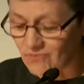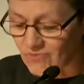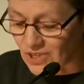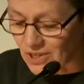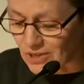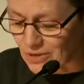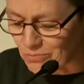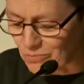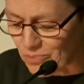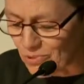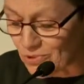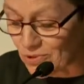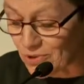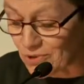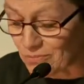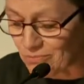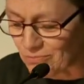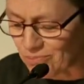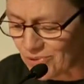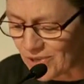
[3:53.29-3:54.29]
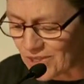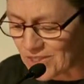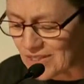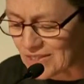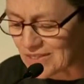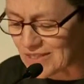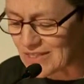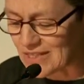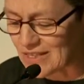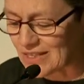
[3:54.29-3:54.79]
important
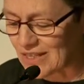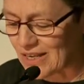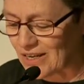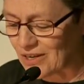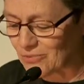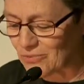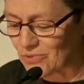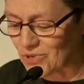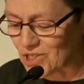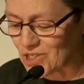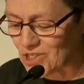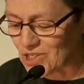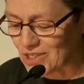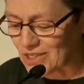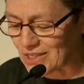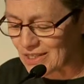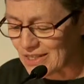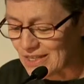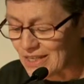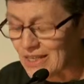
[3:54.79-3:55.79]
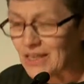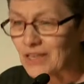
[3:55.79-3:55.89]
presence in that region